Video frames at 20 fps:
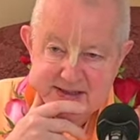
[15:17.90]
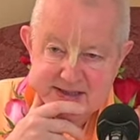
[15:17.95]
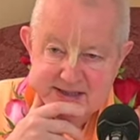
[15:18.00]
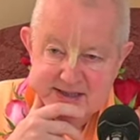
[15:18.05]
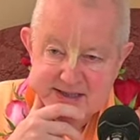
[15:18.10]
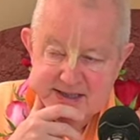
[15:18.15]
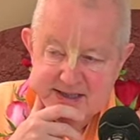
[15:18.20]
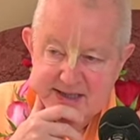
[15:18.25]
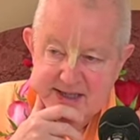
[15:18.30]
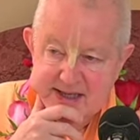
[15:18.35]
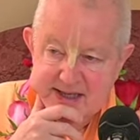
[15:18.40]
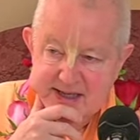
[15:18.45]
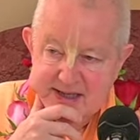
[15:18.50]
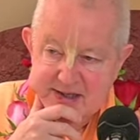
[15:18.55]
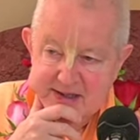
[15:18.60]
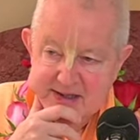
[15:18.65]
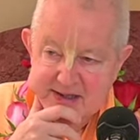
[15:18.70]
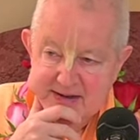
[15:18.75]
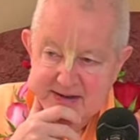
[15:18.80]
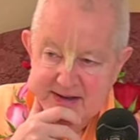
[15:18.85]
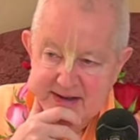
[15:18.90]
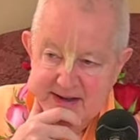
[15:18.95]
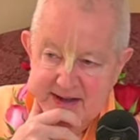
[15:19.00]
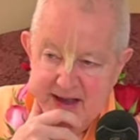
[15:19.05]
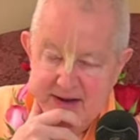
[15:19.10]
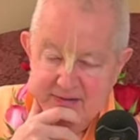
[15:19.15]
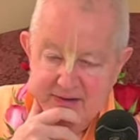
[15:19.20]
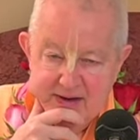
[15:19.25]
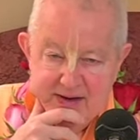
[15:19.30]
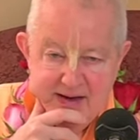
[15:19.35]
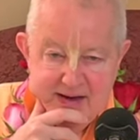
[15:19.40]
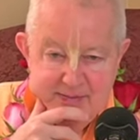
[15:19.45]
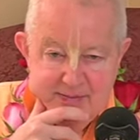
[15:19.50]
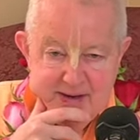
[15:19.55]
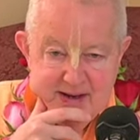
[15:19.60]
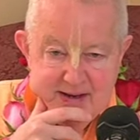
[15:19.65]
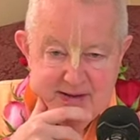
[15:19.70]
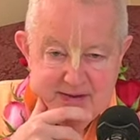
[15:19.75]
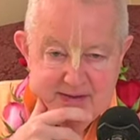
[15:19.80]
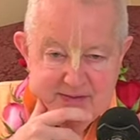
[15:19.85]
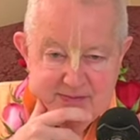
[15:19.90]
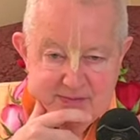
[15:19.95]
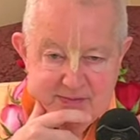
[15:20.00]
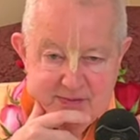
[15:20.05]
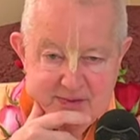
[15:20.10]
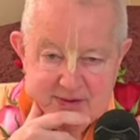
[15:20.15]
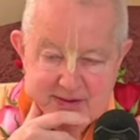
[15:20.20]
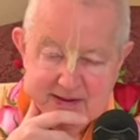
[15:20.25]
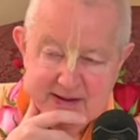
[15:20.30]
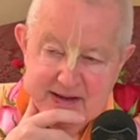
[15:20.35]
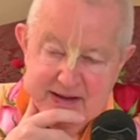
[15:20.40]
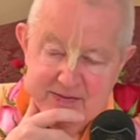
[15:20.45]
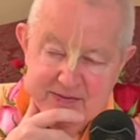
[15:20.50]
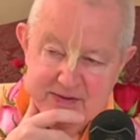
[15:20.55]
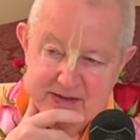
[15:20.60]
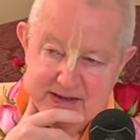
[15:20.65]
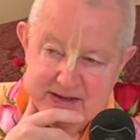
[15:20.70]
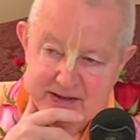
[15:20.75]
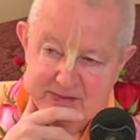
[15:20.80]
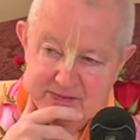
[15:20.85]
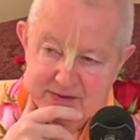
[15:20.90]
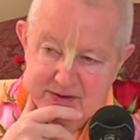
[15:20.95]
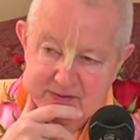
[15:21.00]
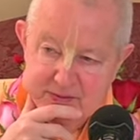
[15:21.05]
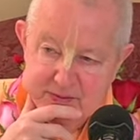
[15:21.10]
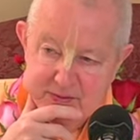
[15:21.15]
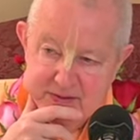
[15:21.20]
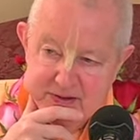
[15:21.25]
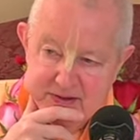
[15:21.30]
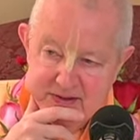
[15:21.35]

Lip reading: And he made a gift to give to everybody.